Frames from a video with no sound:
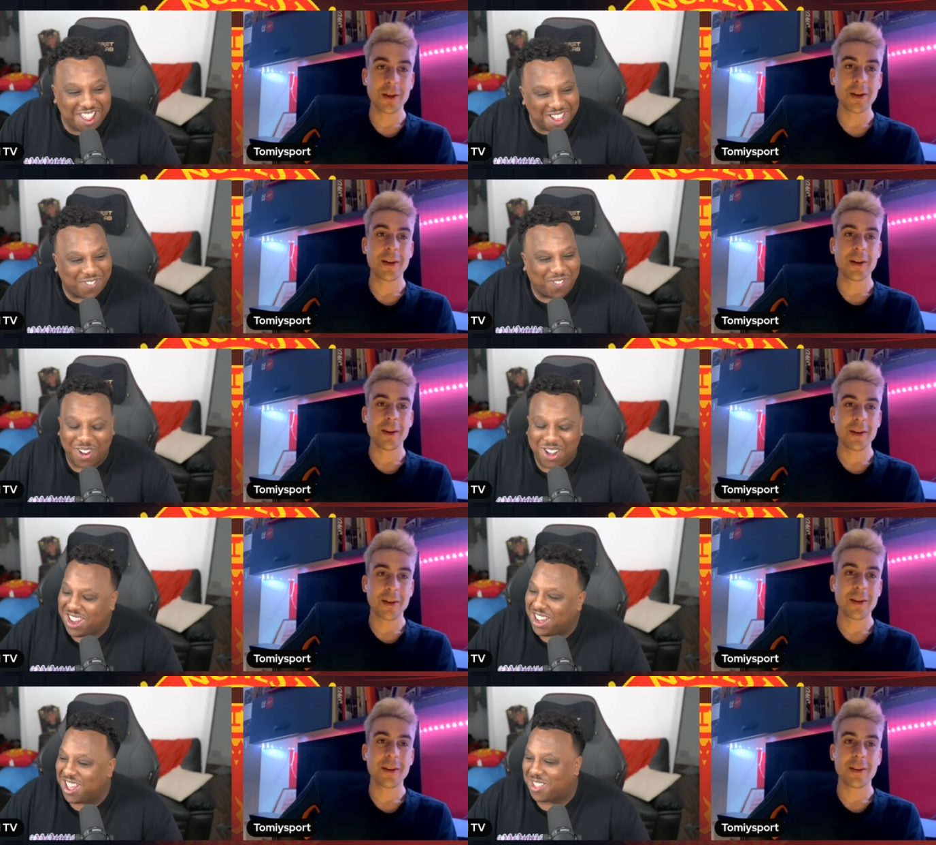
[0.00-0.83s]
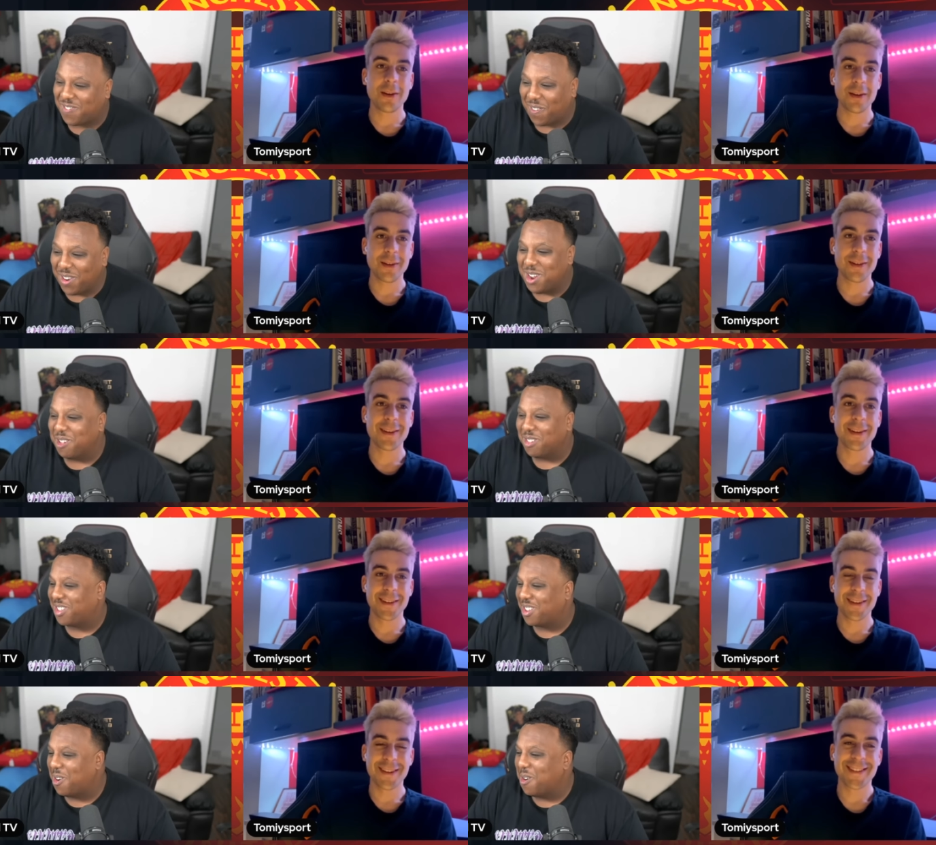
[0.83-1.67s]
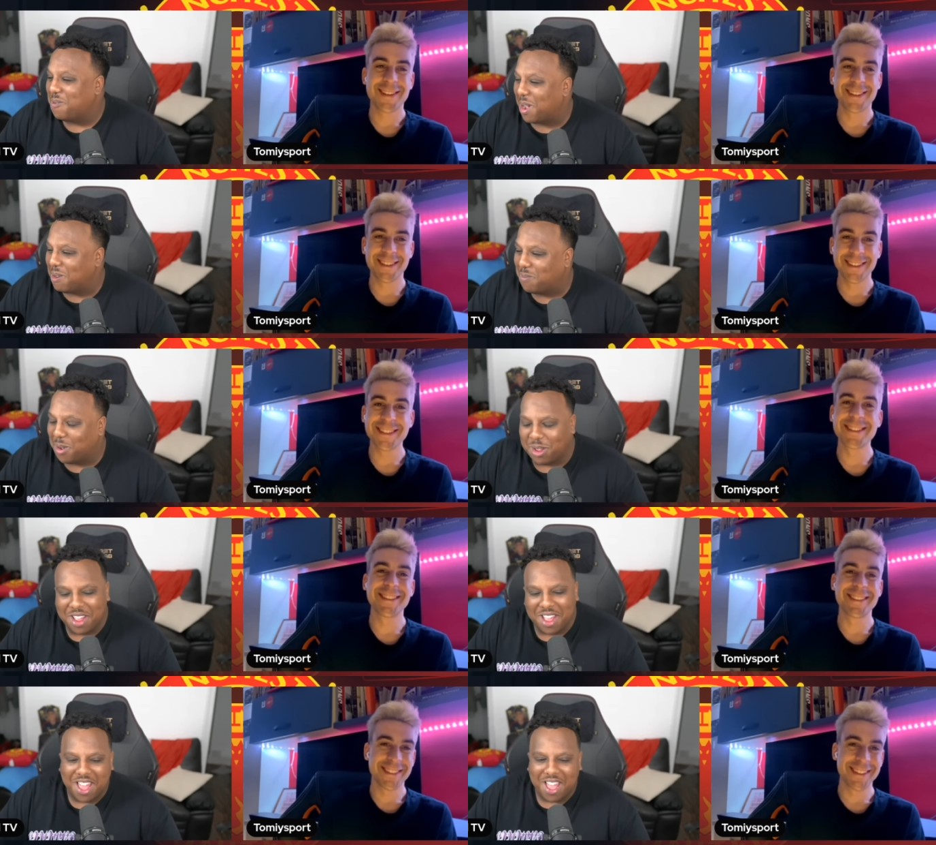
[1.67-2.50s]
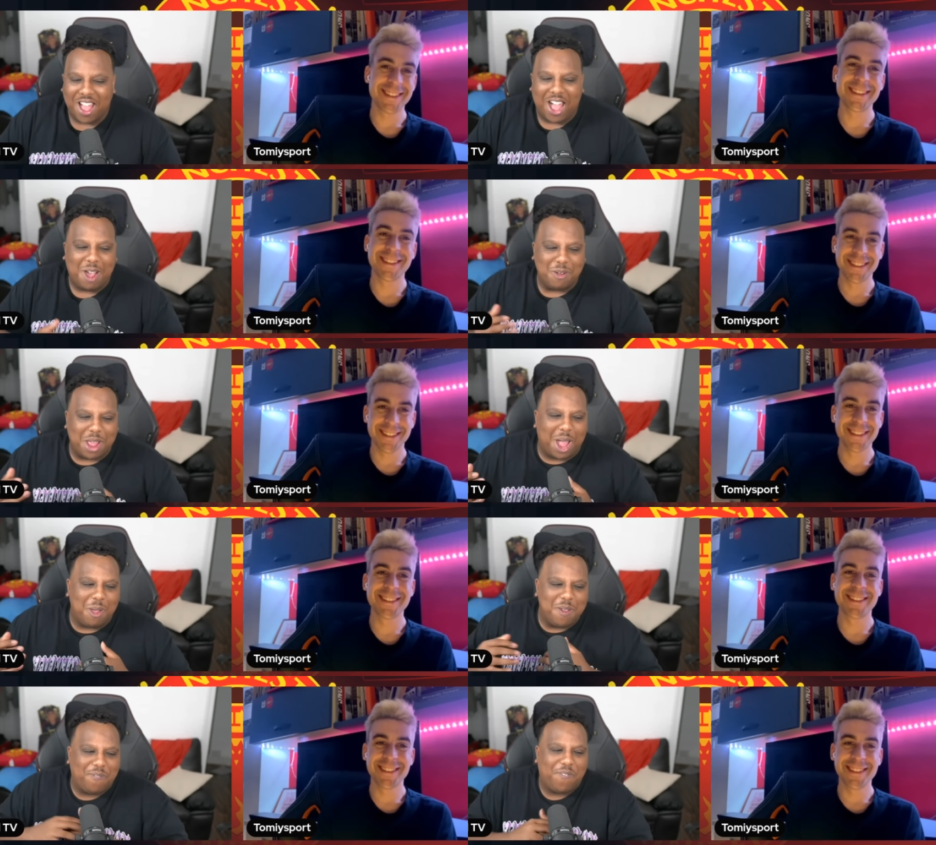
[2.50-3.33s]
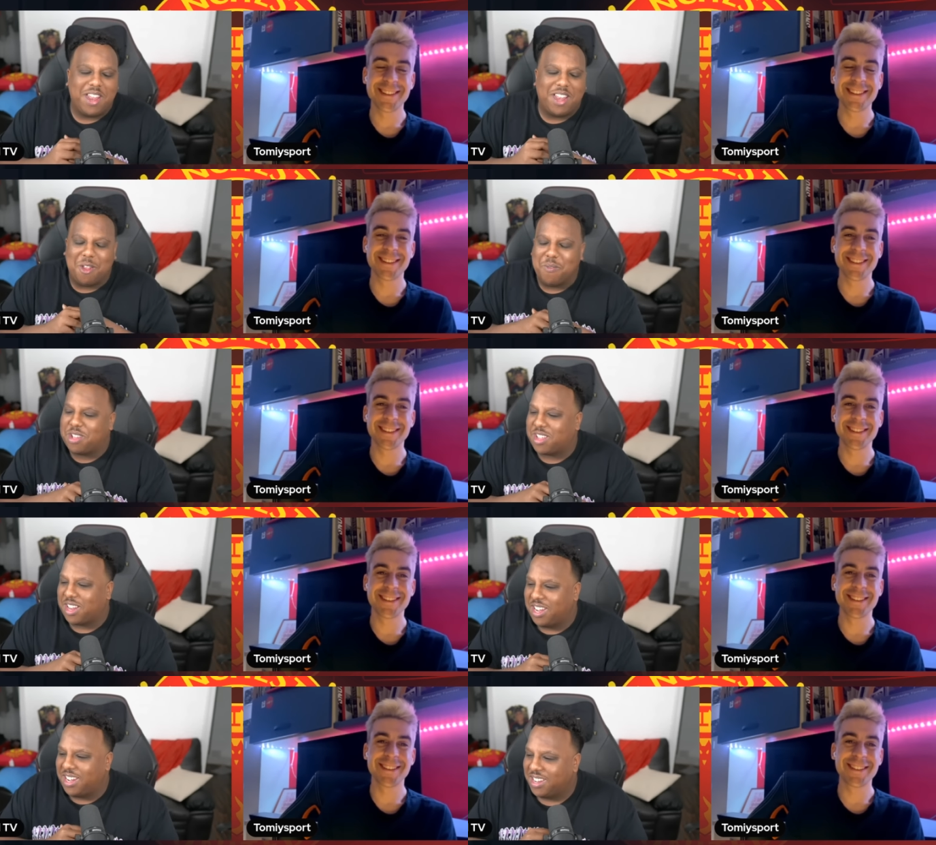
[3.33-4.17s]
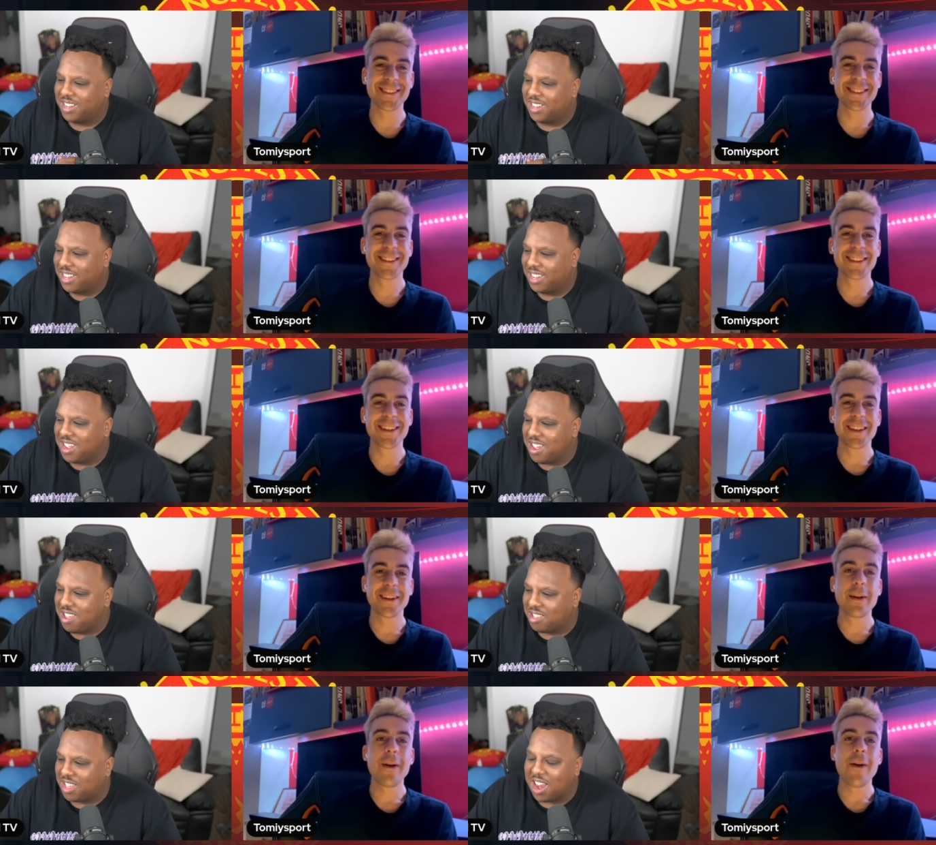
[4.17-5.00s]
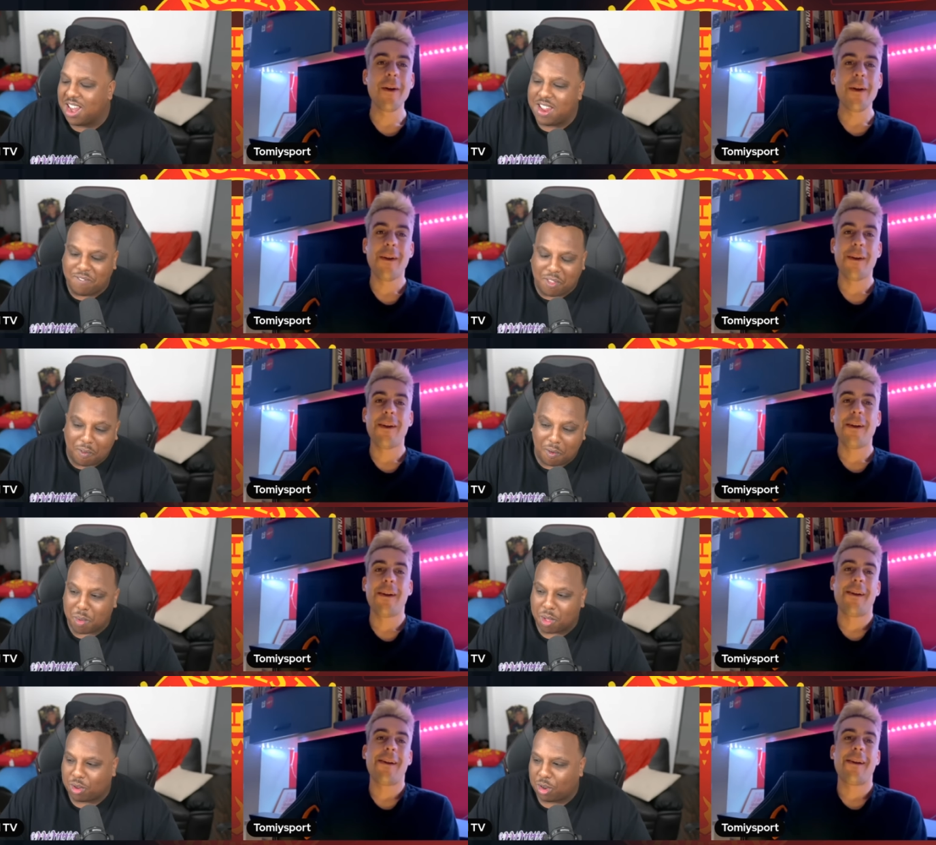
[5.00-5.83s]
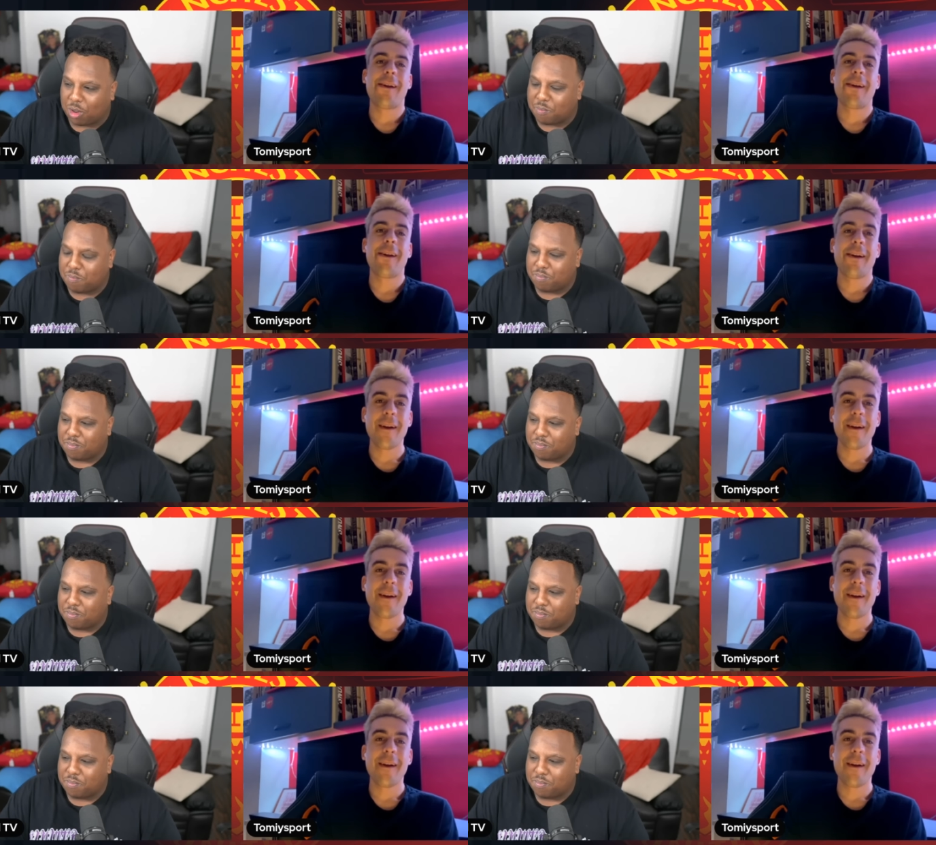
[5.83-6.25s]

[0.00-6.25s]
Speaker 1: it's funny, is it? It's funny old story, man. But how how you feeling? Obviously, he's gonna leave the football club.